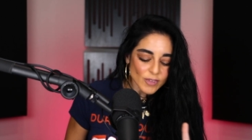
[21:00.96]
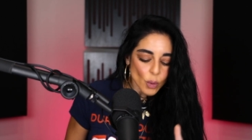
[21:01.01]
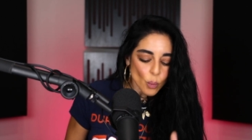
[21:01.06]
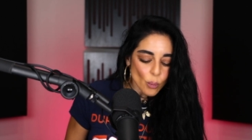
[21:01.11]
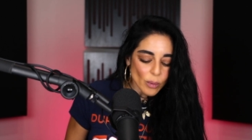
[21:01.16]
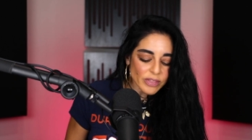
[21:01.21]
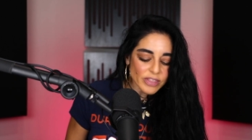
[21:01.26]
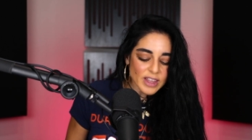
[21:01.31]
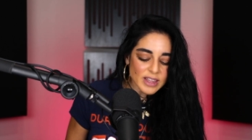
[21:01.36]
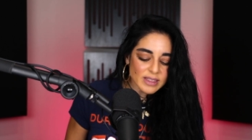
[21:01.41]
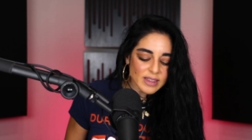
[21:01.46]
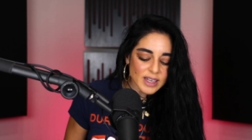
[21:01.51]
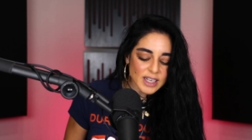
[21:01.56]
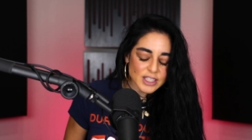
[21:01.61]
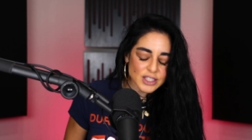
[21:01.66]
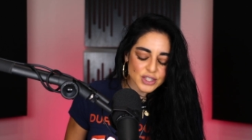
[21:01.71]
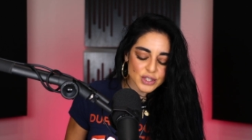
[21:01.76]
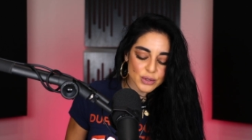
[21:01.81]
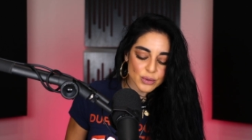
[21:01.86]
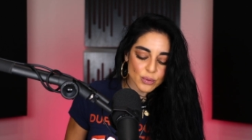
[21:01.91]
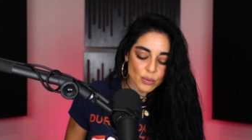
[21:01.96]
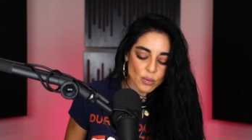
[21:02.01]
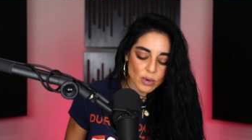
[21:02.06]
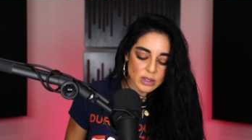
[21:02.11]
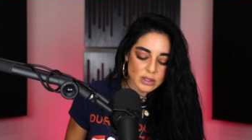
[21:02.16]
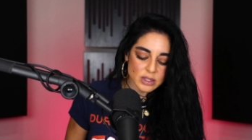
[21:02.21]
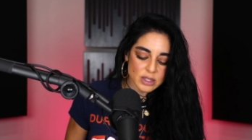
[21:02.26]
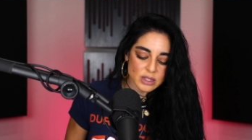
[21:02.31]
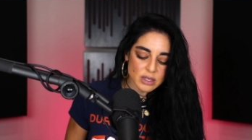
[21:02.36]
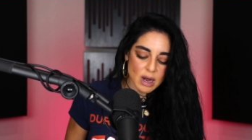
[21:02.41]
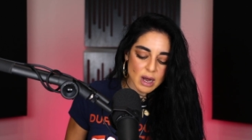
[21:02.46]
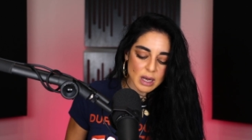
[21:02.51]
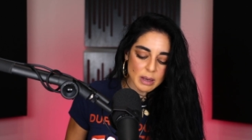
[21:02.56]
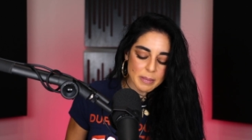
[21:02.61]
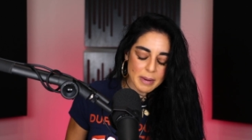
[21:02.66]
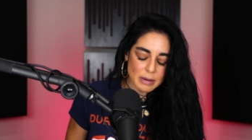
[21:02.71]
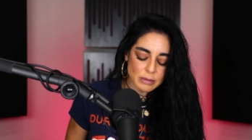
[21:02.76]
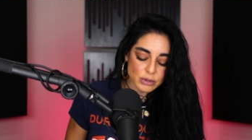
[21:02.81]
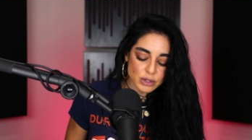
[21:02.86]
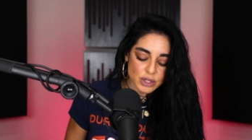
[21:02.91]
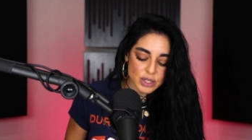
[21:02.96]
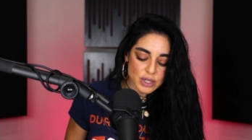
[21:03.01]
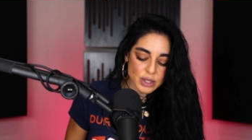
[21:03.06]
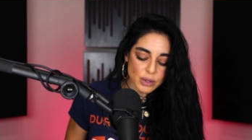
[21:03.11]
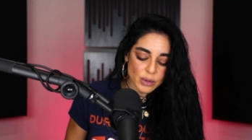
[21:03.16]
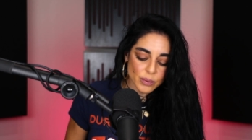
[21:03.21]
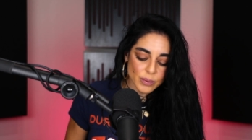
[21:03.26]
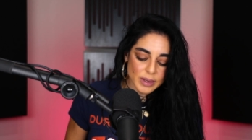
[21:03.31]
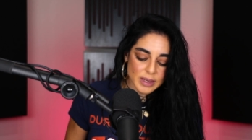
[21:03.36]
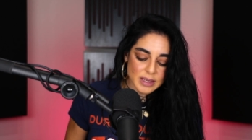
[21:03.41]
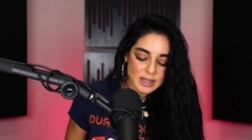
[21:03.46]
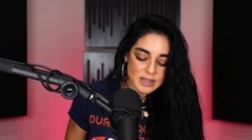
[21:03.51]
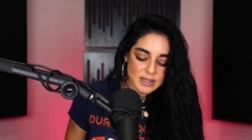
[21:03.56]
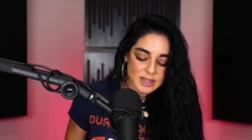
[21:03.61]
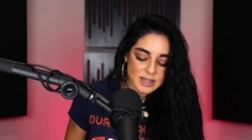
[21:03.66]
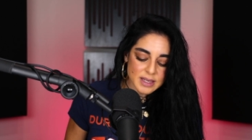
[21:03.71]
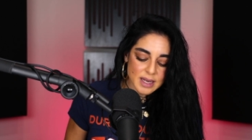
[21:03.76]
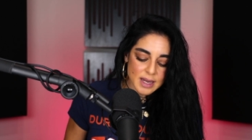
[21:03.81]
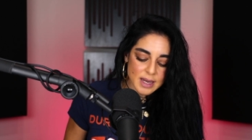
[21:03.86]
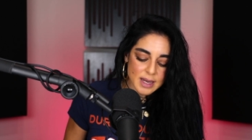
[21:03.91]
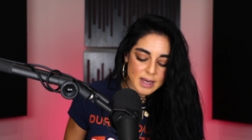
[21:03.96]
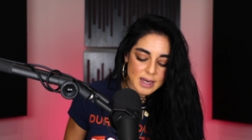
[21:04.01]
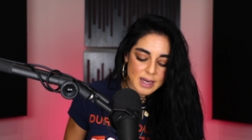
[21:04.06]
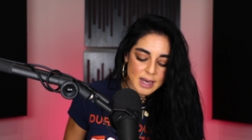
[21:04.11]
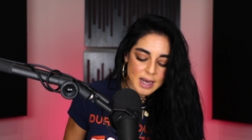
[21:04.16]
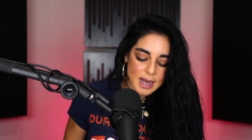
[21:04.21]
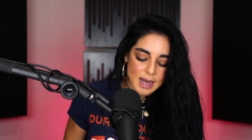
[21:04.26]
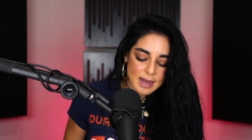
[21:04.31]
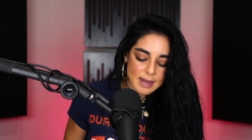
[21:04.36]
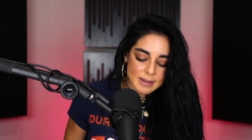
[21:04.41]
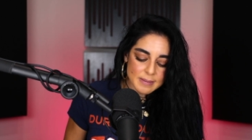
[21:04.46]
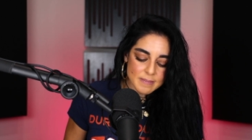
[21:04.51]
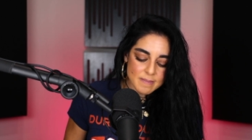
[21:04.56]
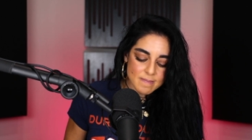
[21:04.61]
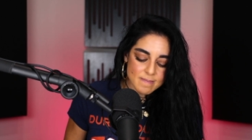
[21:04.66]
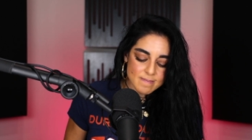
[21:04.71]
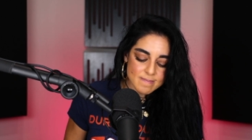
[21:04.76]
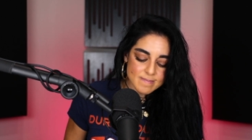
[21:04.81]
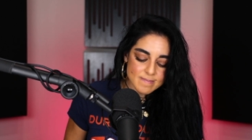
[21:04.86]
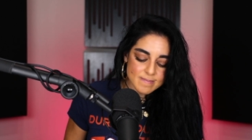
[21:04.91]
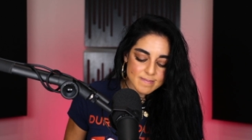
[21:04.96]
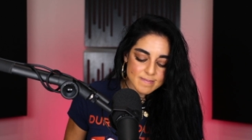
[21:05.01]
One thing that I do want to talk about too is um